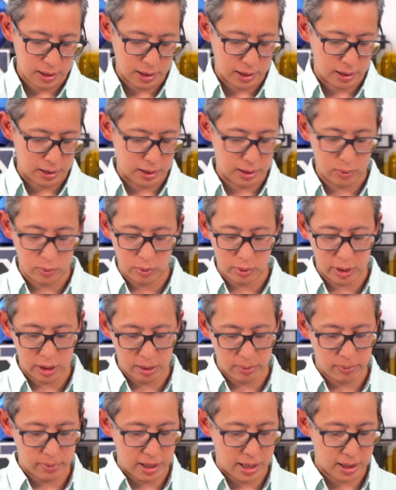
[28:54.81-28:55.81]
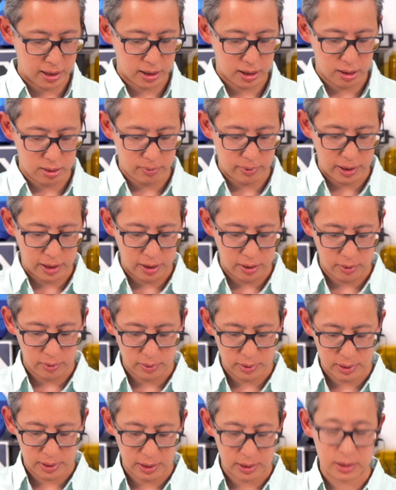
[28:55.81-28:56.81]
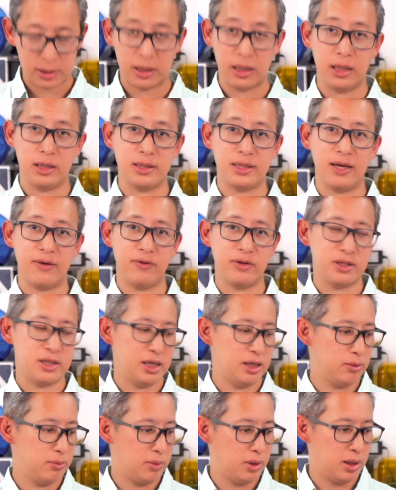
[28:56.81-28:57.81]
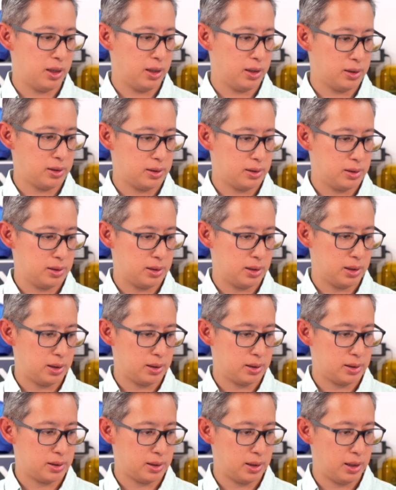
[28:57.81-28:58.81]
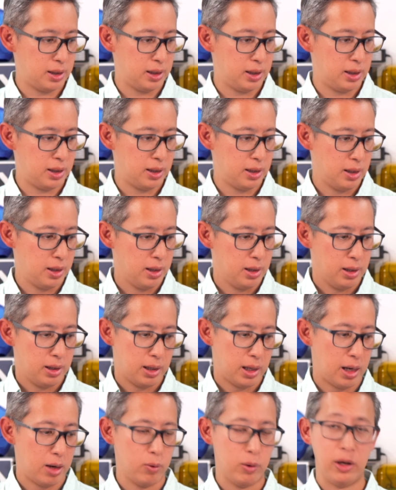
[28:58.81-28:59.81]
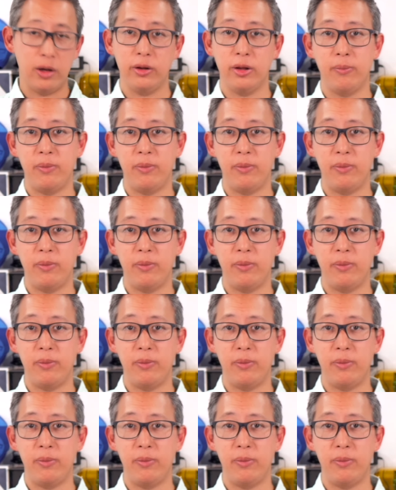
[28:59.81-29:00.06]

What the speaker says: and then we'll come back in about 16-17 minutes to see how well the